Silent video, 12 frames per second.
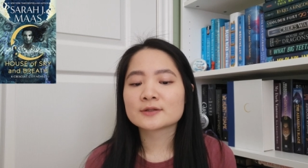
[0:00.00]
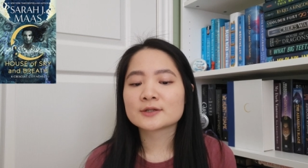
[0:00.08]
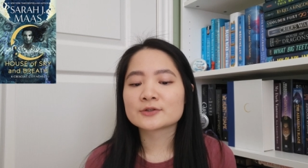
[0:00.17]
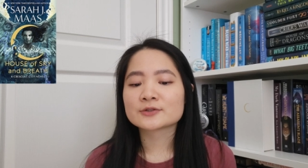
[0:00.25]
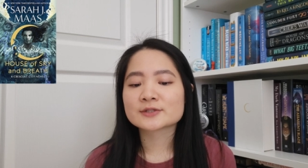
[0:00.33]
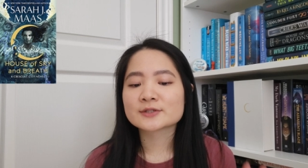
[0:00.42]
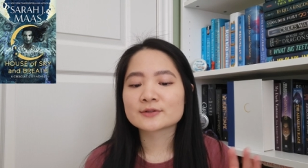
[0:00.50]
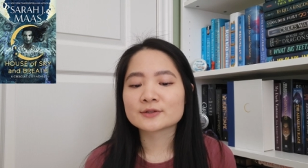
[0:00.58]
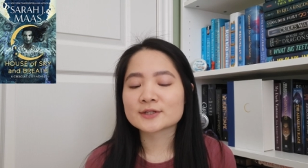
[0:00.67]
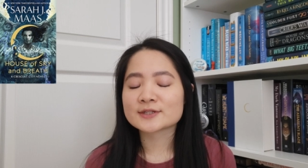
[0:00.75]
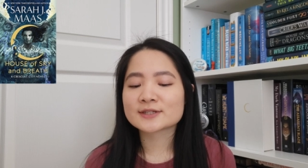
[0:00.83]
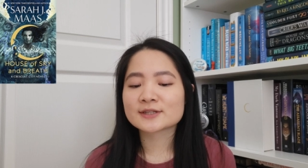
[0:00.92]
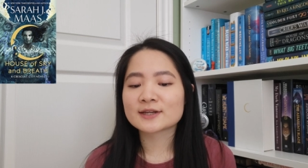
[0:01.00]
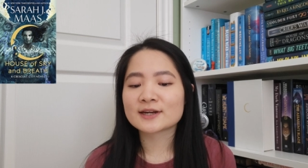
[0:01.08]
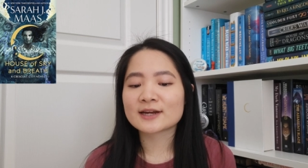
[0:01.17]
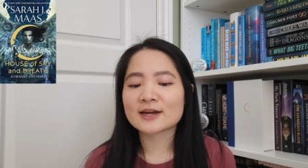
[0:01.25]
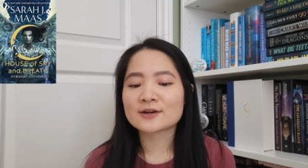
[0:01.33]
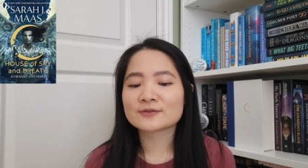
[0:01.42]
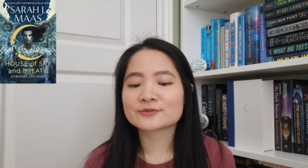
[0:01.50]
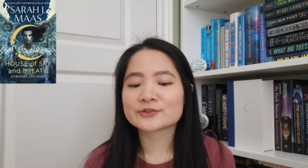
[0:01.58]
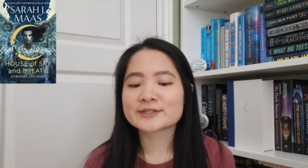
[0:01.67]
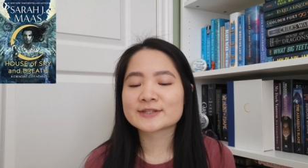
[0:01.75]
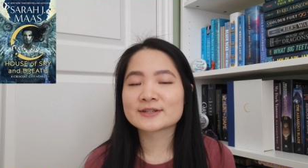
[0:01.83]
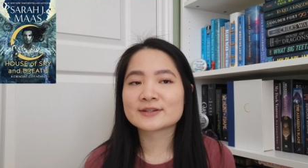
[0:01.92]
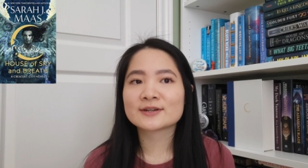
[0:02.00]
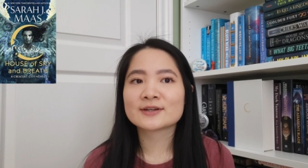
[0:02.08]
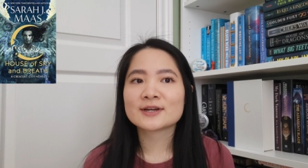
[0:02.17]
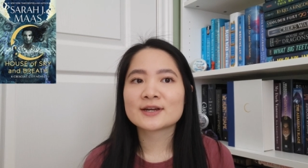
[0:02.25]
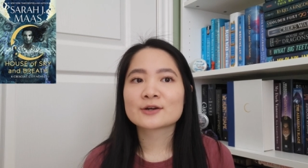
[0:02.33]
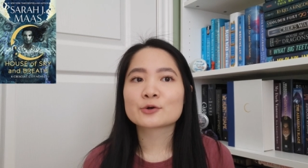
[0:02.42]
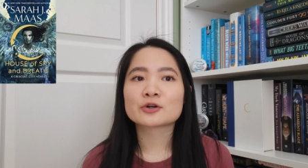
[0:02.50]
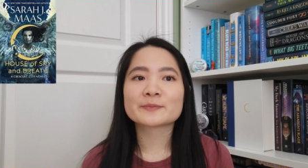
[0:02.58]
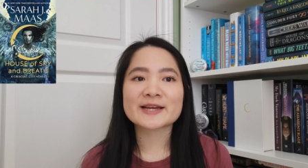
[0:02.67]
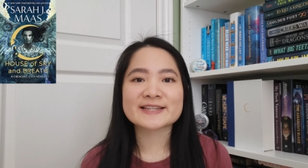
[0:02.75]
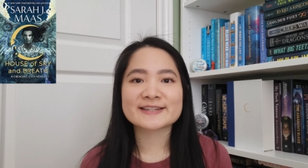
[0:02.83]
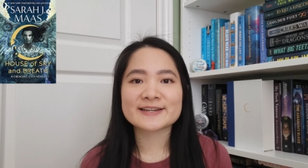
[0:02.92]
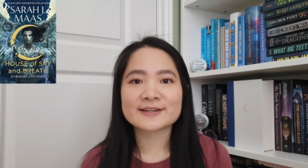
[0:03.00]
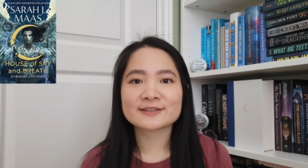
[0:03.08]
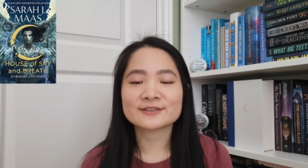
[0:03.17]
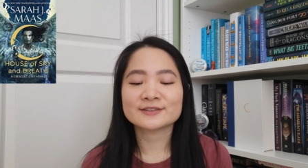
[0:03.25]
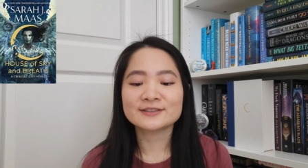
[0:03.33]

Here's the list that I have written. Cormac's dead.